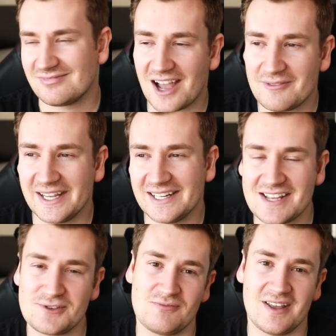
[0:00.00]
I mean,
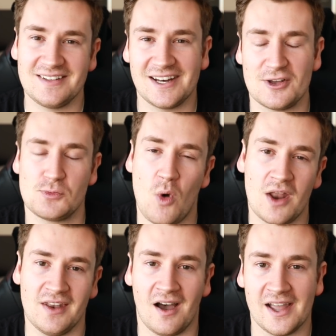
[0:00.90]
it's
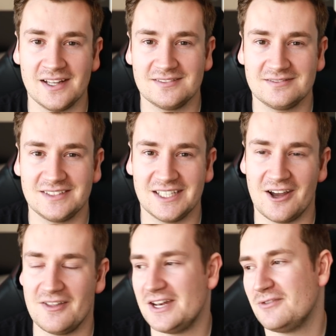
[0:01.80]
one night. You
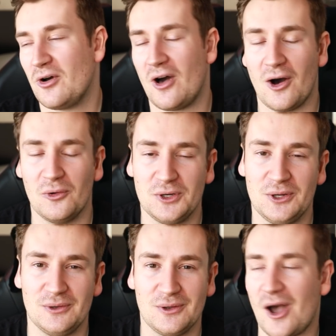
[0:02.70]
know, and then you've got a whole
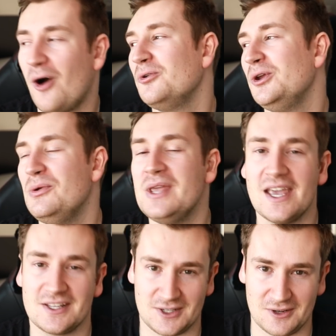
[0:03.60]
new
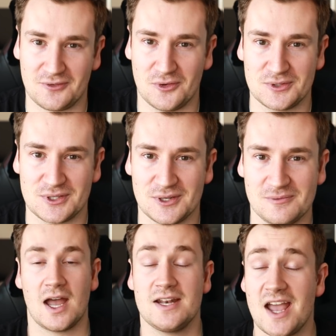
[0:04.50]
year to look forward to.
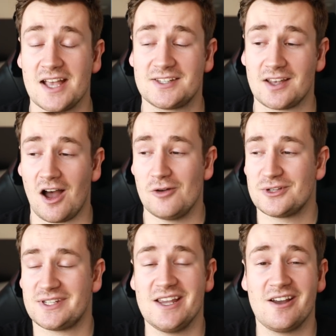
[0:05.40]
And yes, I will
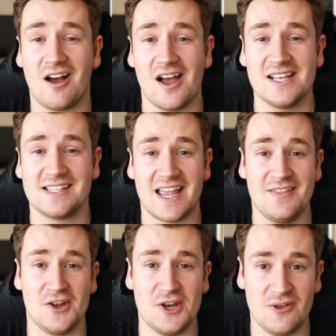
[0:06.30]
see you guys
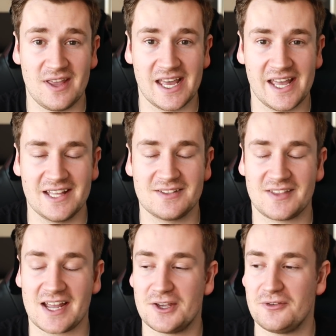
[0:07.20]
in the new year.
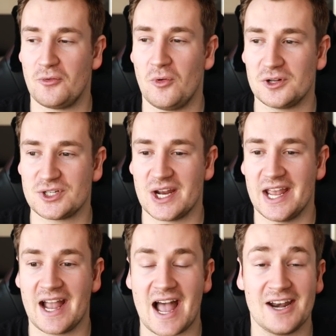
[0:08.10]
Thank you for
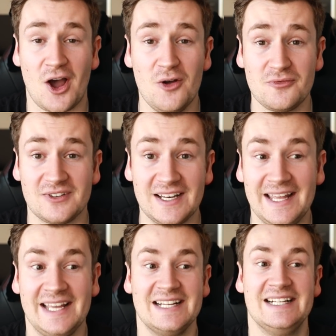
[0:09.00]
watching. And
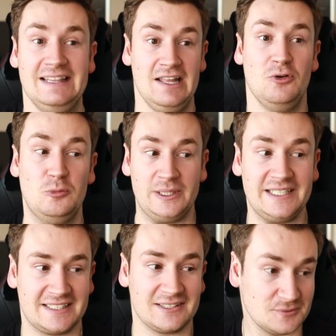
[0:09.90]
hopefully there will
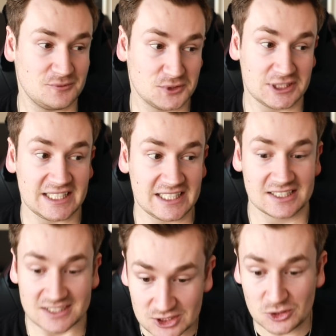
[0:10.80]
be some
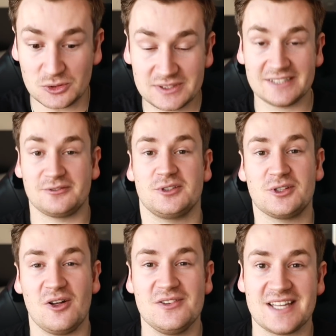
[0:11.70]
really cool,
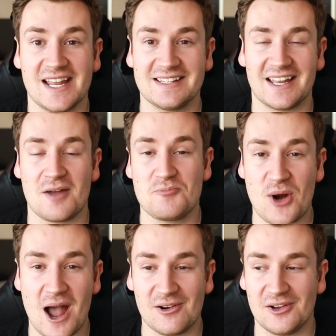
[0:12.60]
different content that I'm
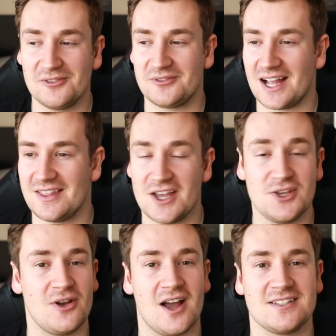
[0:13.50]
proud of and that
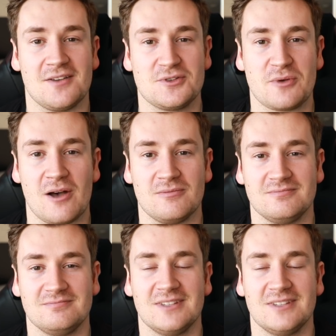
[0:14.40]
you guys love as well.